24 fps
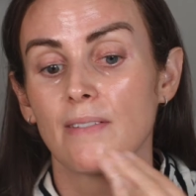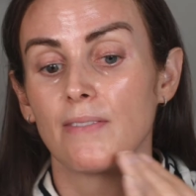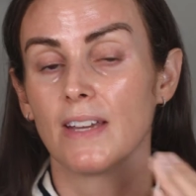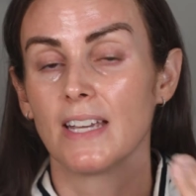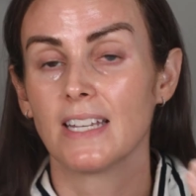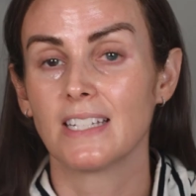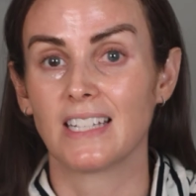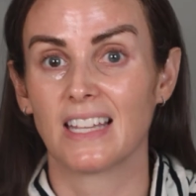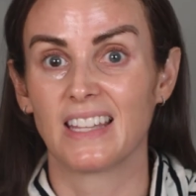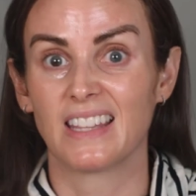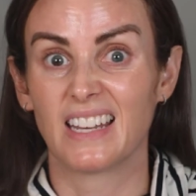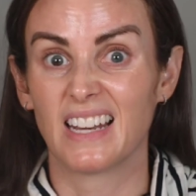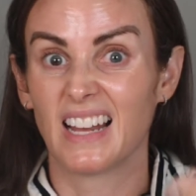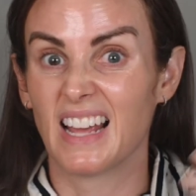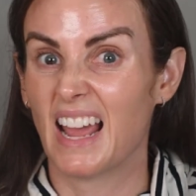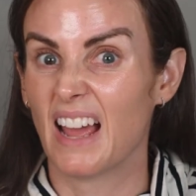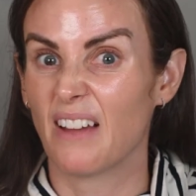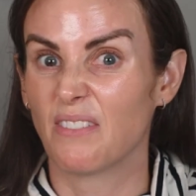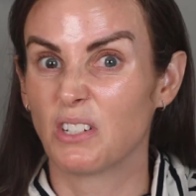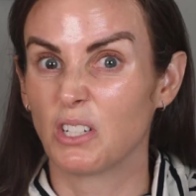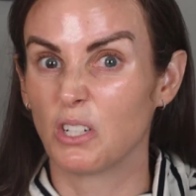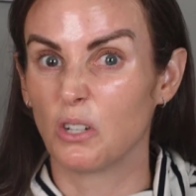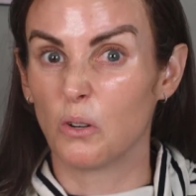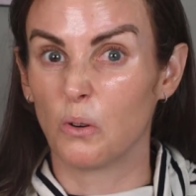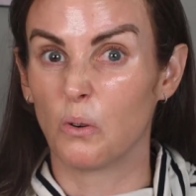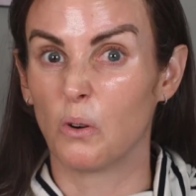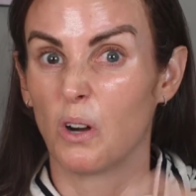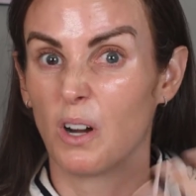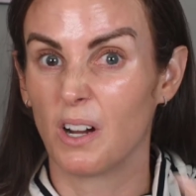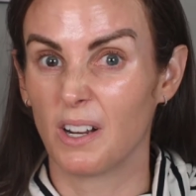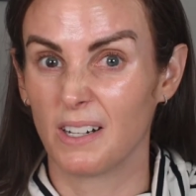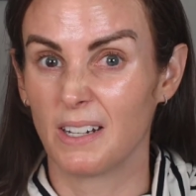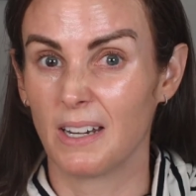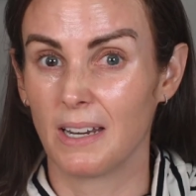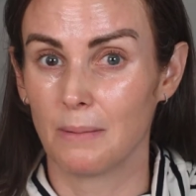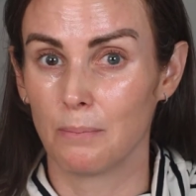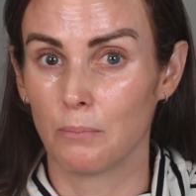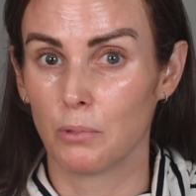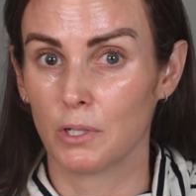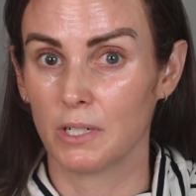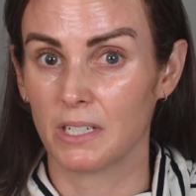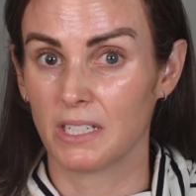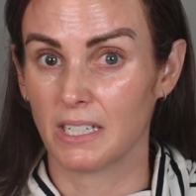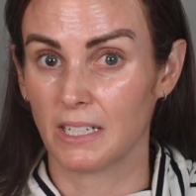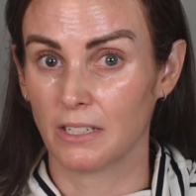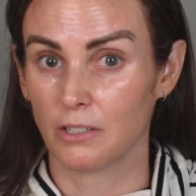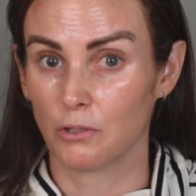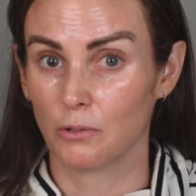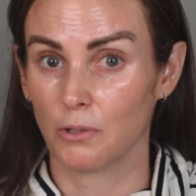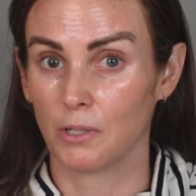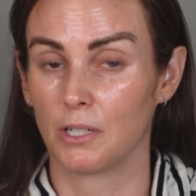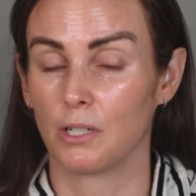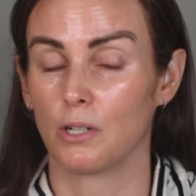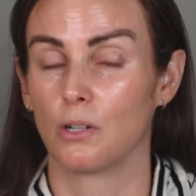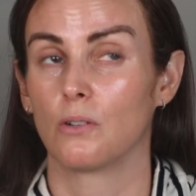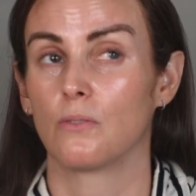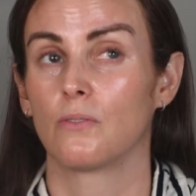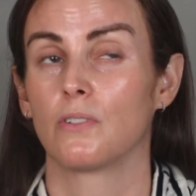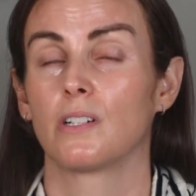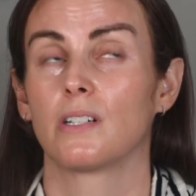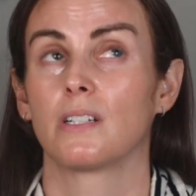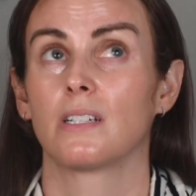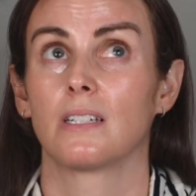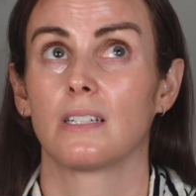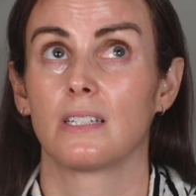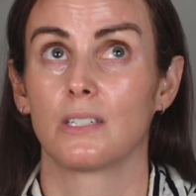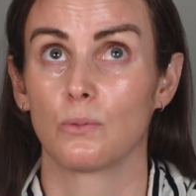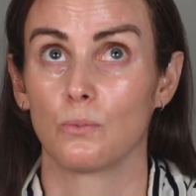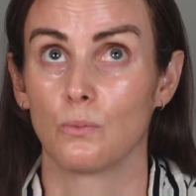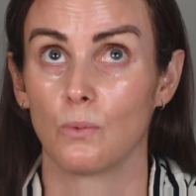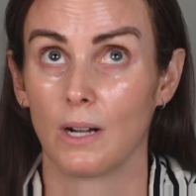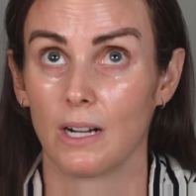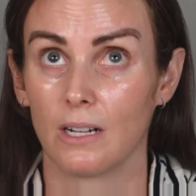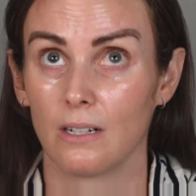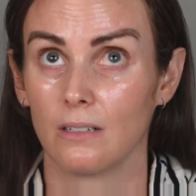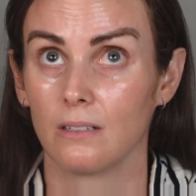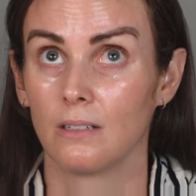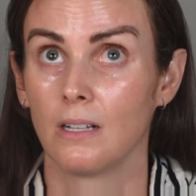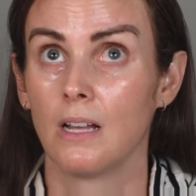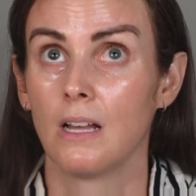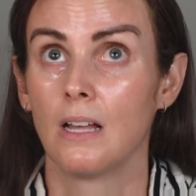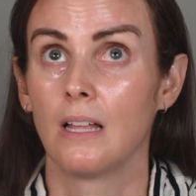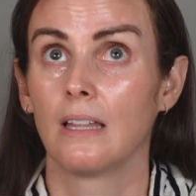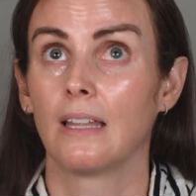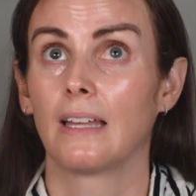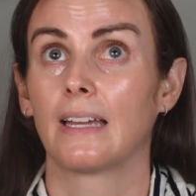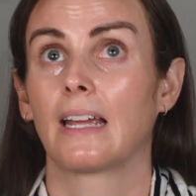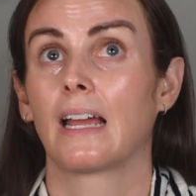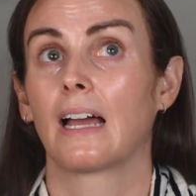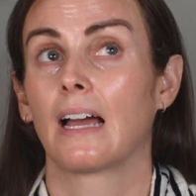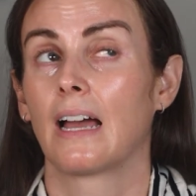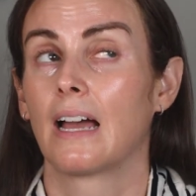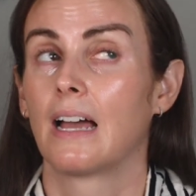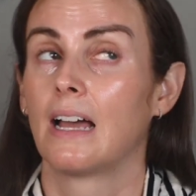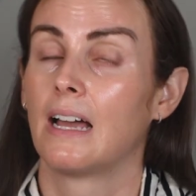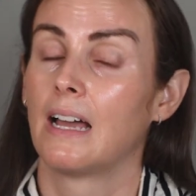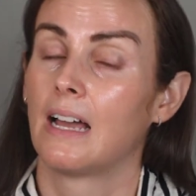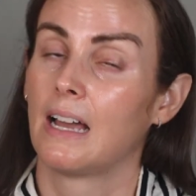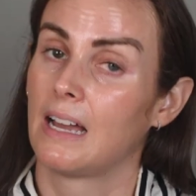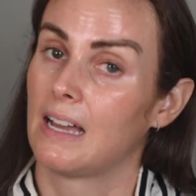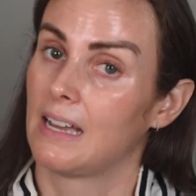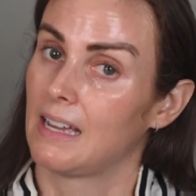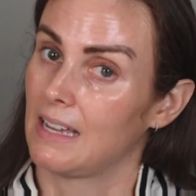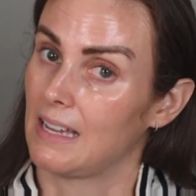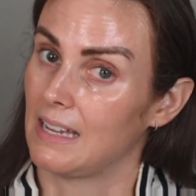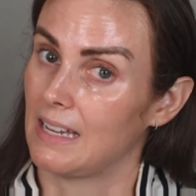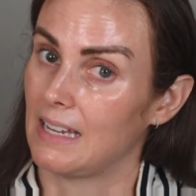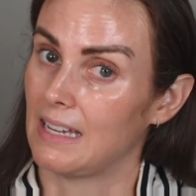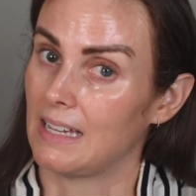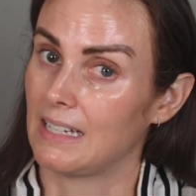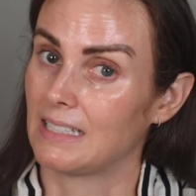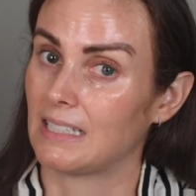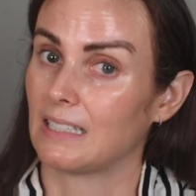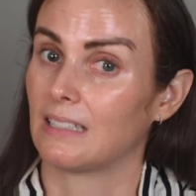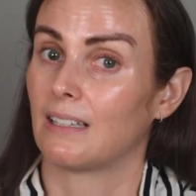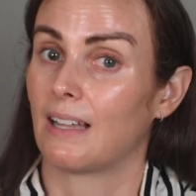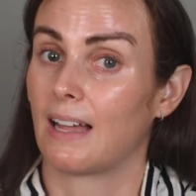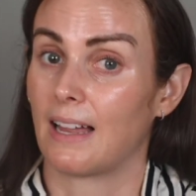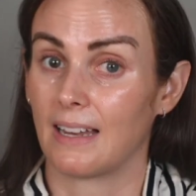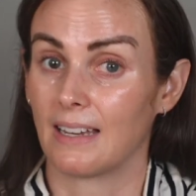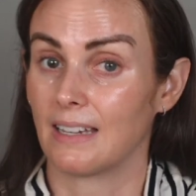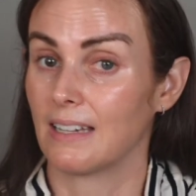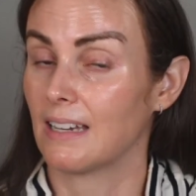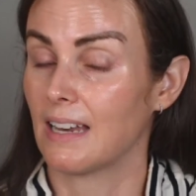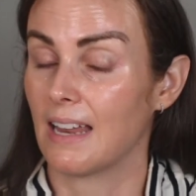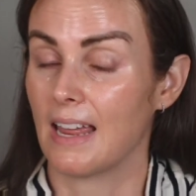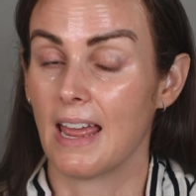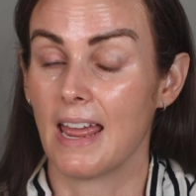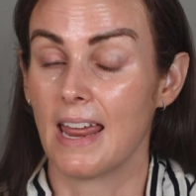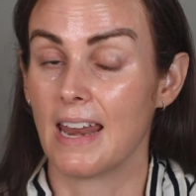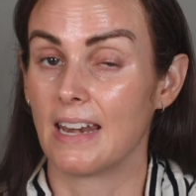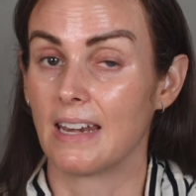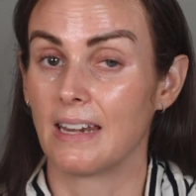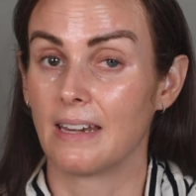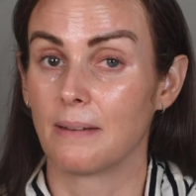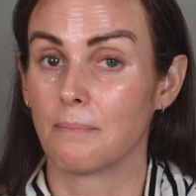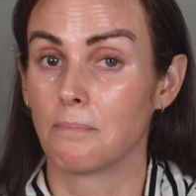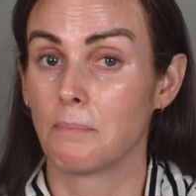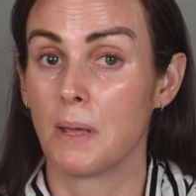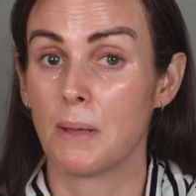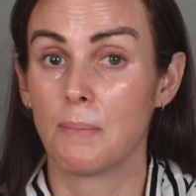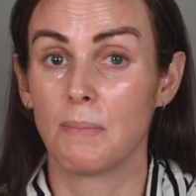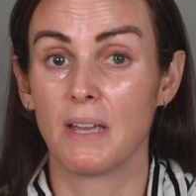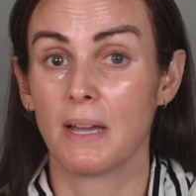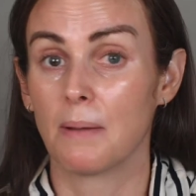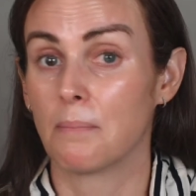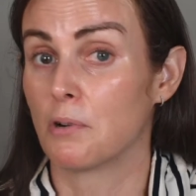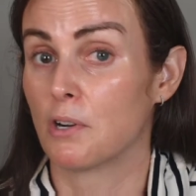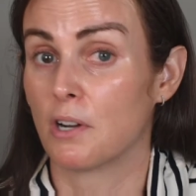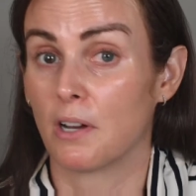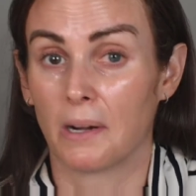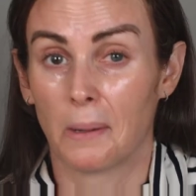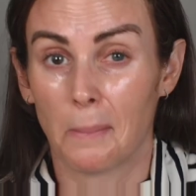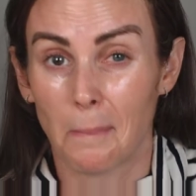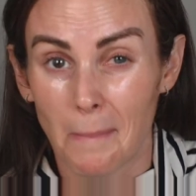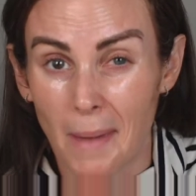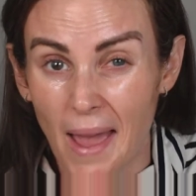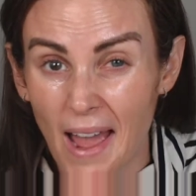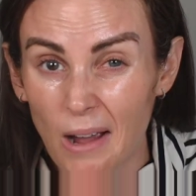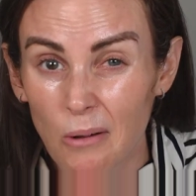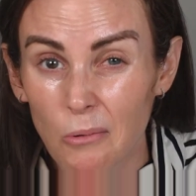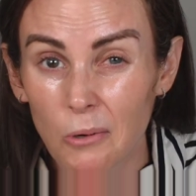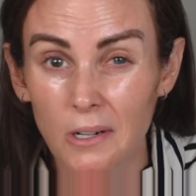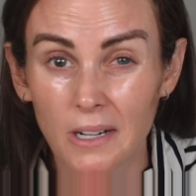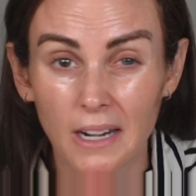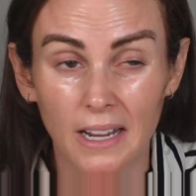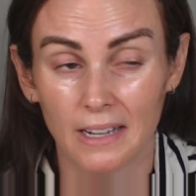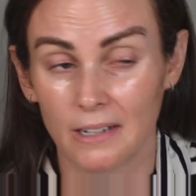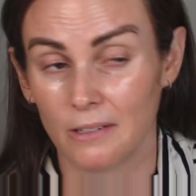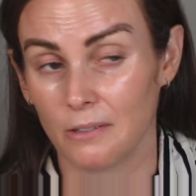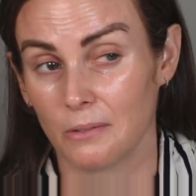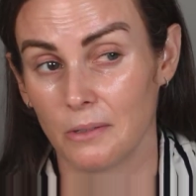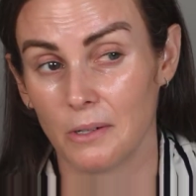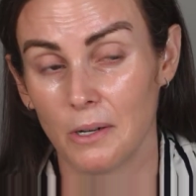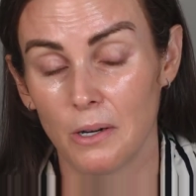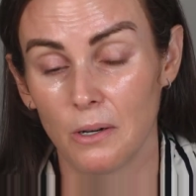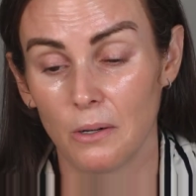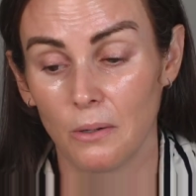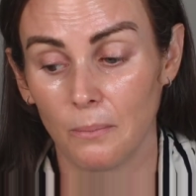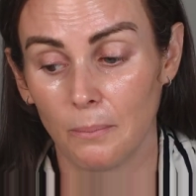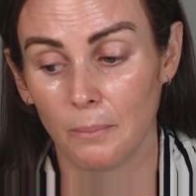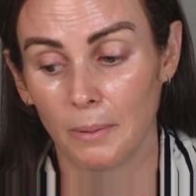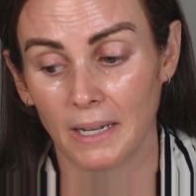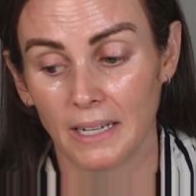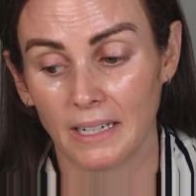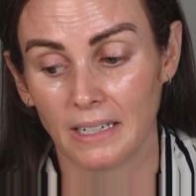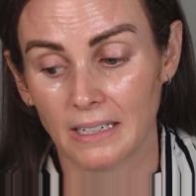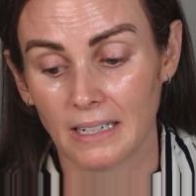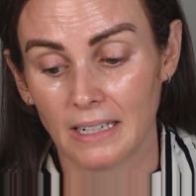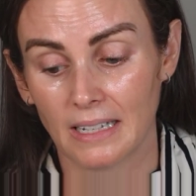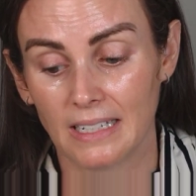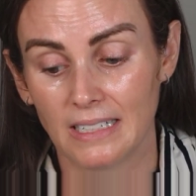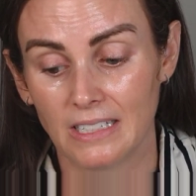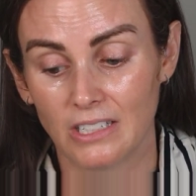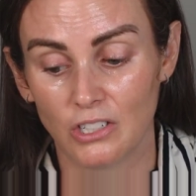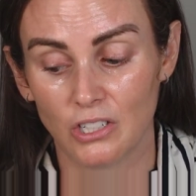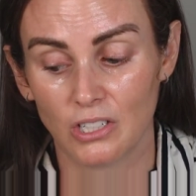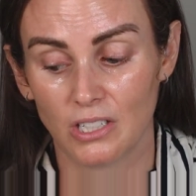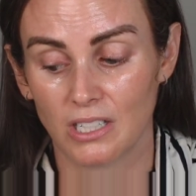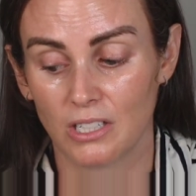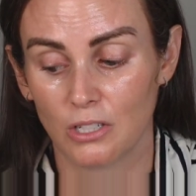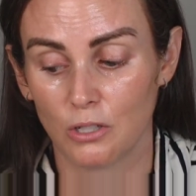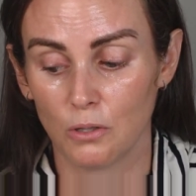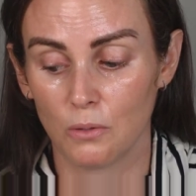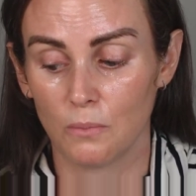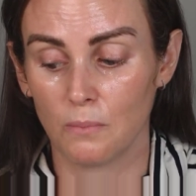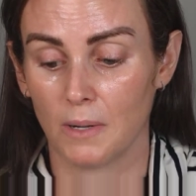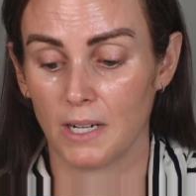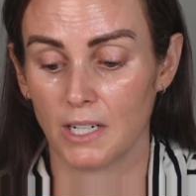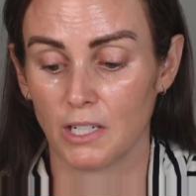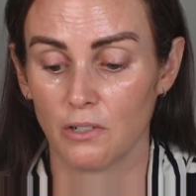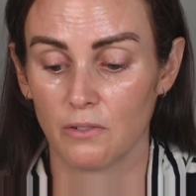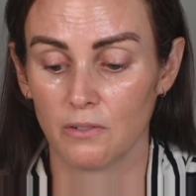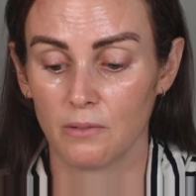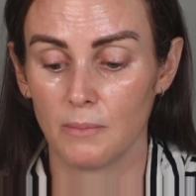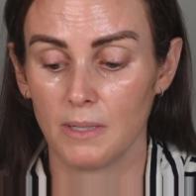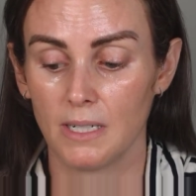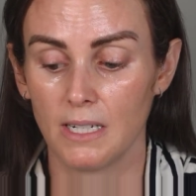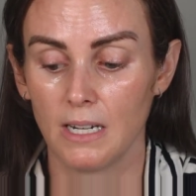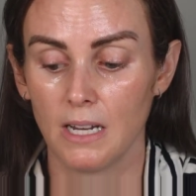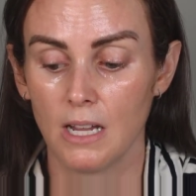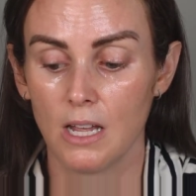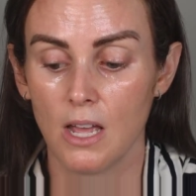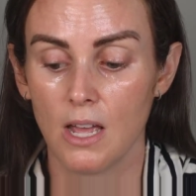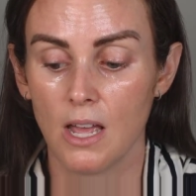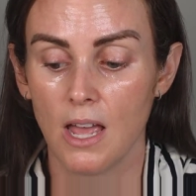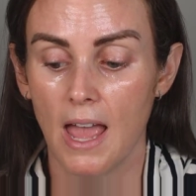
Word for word: face and then I have to go on and put a sunscreen over it as well, like it's a lot. And maybe I put on a matte one, I don't know, but it's just too much for me.